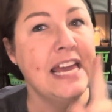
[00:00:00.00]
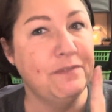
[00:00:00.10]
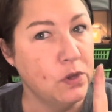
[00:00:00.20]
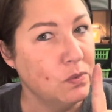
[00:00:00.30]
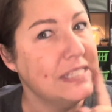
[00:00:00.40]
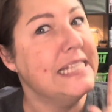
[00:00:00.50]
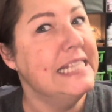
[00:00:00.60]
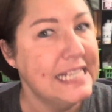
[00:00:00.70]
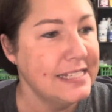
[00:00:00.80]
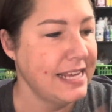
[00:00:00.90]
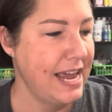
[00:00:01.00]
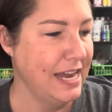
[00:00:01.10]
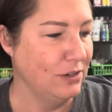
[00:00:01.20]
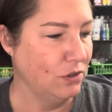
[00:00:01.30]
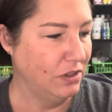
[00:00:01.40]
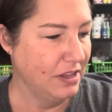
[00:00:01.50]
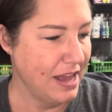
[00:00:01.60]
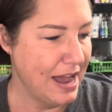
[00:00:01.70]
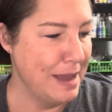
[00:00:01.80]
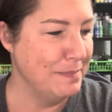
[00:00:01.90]
if it was this candle,
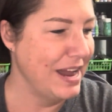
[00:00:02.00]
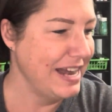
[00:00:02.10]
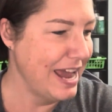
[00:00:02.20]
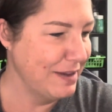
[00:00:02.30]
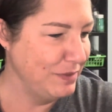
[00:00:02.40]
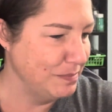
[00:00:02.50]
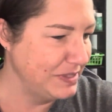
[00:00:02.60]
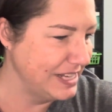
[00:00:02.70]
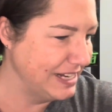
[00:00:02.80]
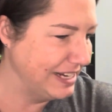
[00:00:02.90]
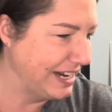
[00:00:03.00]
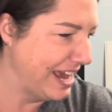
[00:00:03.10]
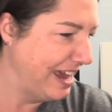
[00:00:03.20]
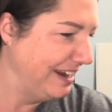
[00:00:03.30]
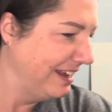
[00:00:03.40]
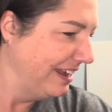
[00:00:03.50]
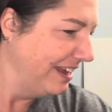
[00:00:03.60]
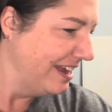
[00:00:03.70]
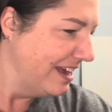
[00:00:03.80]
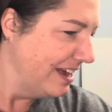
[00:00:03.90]
I might have them send it again.
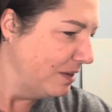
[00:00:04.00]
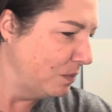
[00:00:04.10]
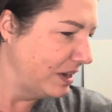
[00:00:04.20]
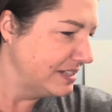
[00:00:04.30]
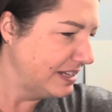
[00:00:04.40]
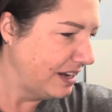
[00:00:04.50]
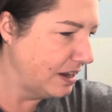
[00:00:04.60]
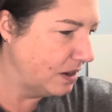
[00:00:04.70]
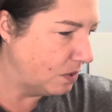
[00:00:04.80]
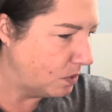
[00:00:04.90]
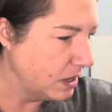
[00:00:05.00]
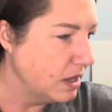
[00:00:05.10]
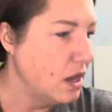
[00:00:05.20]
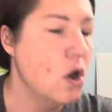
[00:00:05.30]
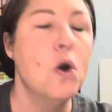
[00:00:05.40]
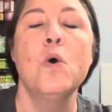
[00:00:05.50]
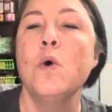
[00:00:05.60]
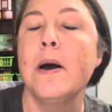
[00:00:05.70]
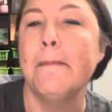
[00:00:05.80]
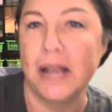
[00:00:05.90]
Where is it?
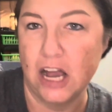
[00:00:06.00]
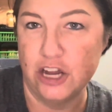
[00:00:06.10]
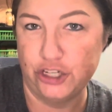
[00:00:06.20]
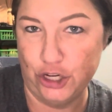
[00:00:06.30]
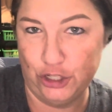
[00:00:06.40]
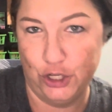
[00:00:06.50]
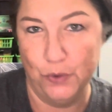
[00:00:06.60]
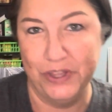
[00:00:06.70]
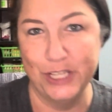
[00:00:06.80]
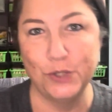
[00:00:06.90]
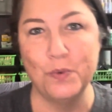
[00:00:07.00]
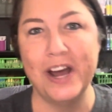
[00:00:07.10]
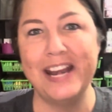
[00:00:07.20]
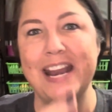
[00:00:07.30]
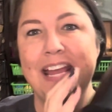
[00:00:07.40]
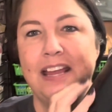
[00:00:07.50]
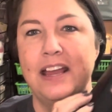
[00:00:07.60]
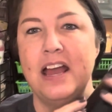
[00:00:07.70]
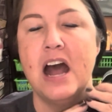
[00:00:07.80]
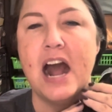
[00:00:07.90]
Oh my gosh. So this one,
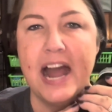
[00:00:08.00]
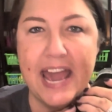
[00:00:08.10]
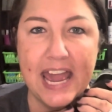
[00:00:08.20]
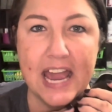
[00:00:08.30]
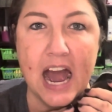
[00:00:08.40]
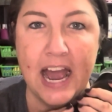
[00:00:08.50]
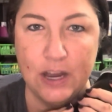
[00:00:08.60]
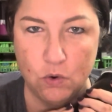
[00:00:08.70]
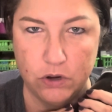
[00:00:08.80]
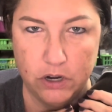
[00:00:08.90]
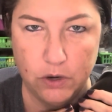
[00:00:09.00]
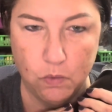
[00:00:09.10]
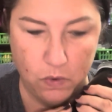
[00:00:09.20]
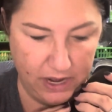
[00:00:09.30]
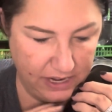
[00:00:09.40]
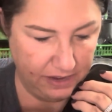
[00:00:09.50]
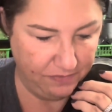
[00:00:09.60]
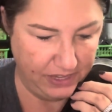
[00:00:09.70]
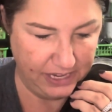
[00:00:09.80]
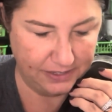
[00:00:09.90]
I ordered one of
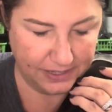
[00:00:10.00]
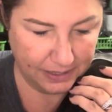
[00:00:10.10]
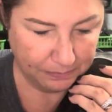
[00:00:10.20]
these.